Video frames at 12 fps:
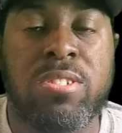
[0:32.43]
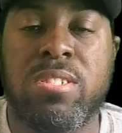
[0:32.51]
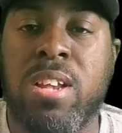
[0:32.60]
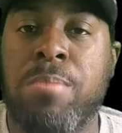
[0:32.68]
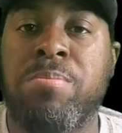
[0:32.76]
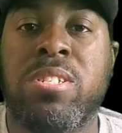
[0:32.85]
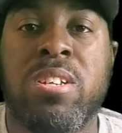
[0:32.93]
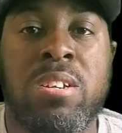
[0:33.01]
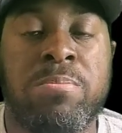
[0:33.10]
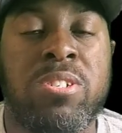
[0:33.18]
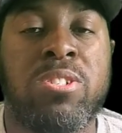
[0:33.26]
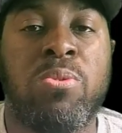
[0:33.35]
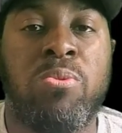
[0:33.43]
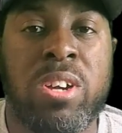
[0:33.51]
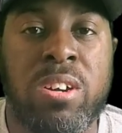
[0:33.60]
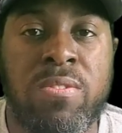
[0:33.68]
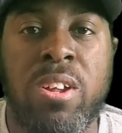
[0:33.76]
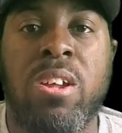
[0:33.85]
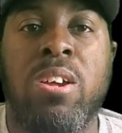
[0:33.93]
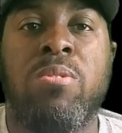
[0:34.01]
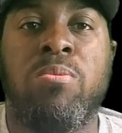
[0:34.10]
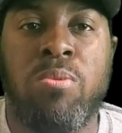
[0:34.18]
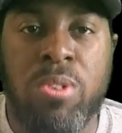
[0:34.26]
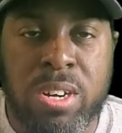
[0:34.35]
September twelfth,
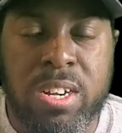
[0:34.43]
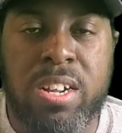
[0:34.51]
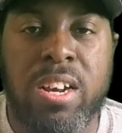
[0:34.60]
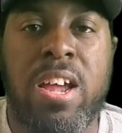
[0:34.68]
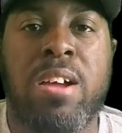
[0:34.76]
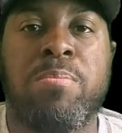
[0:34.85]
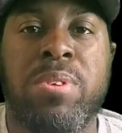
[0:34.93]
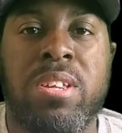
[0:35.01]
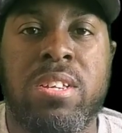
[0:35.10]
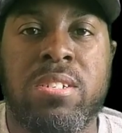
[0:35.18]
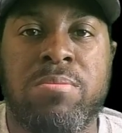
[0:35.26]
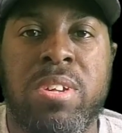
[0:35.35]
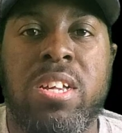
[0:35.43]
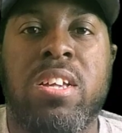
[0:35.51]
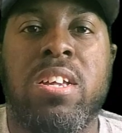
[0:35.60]
one o'clock p m